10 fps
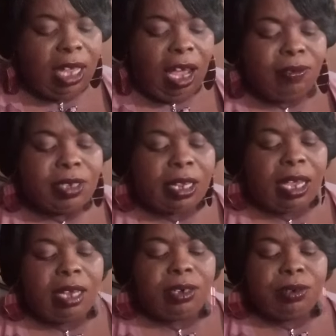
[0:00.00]
he obviously
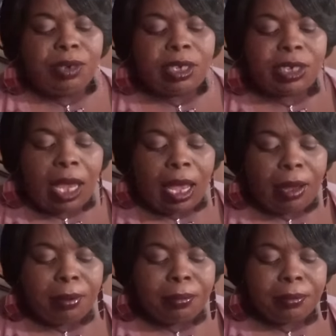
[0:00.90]
came to do the
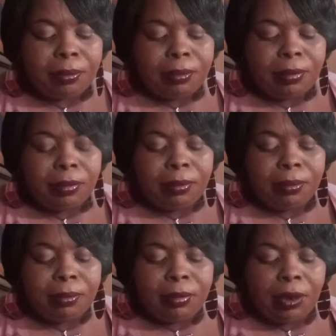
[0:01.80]
job.
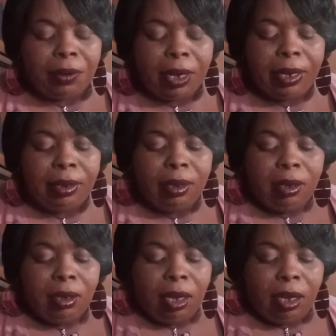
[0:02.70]
Okay?
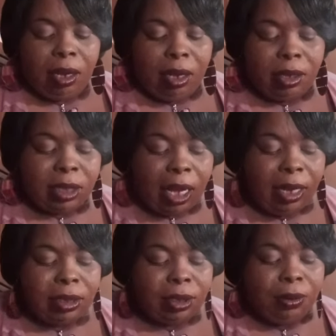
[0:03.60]

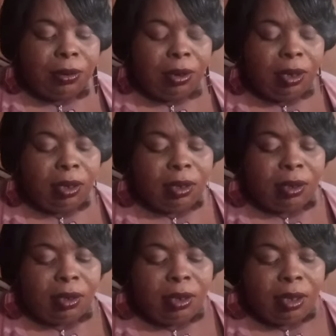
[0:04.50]
Tiny told
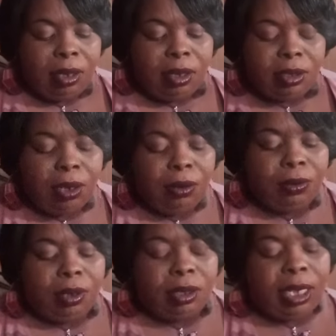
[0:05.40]
her,
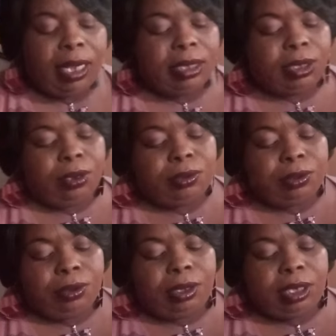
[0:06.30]
told Tiny told
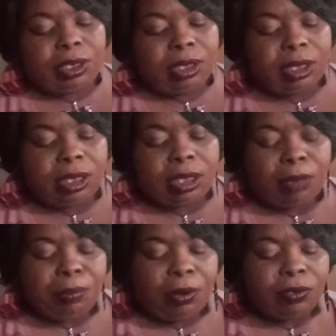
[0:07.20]
Toya that she thinks
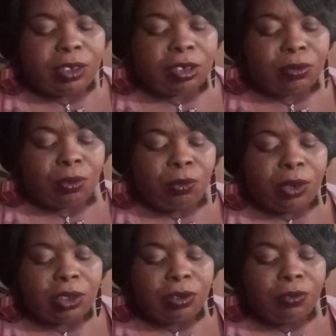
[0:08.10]
they both just
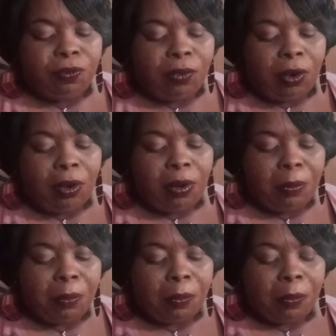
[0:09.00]
went too far
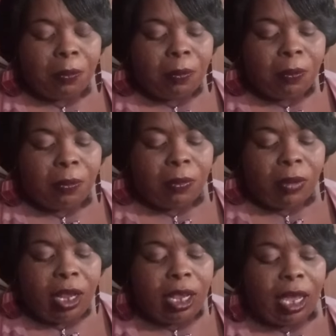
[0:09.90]

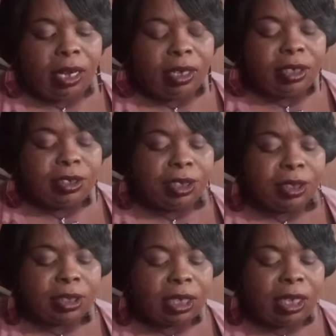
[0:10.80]
and got on each
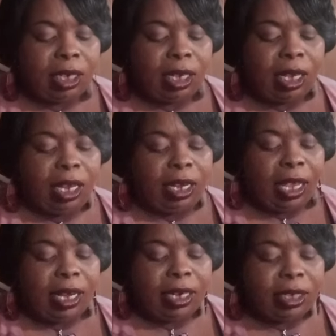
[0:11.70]
other's skin and
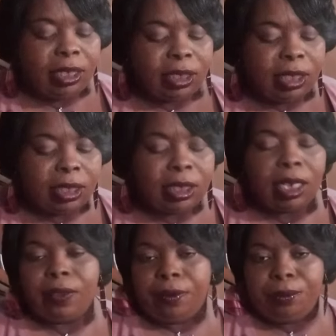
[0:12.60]
now they need to get
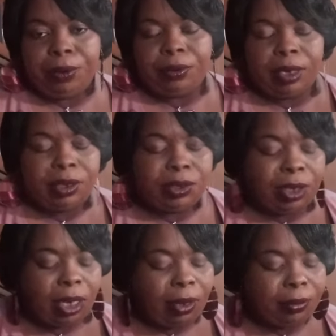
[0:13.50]
together and work this
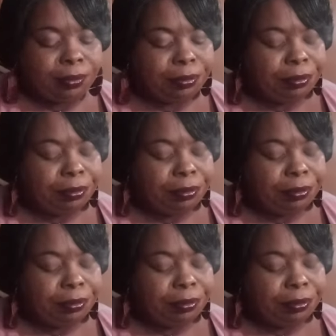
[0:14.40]
shit out.